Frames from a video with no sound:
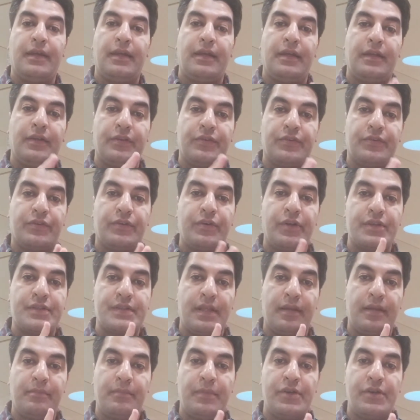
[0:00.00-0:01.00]
in his grace
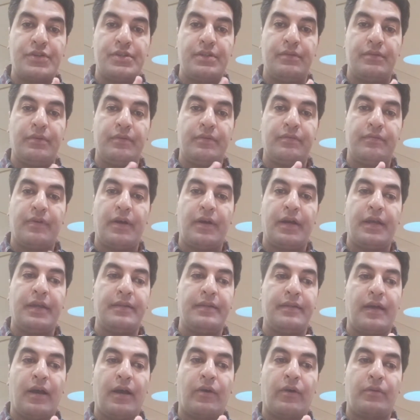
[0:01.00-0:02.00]
and mercy we
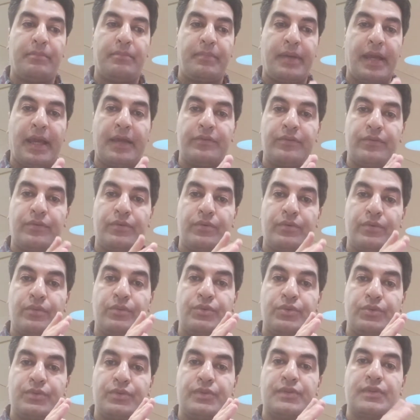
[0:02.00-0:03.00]
find our path to,
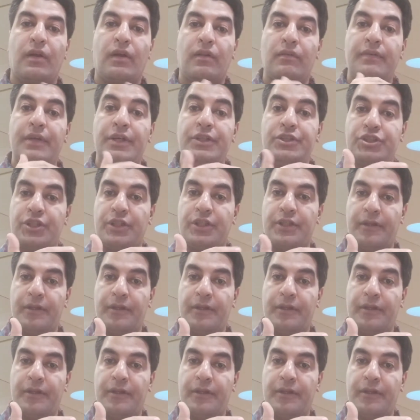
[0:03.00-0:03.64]
to salvation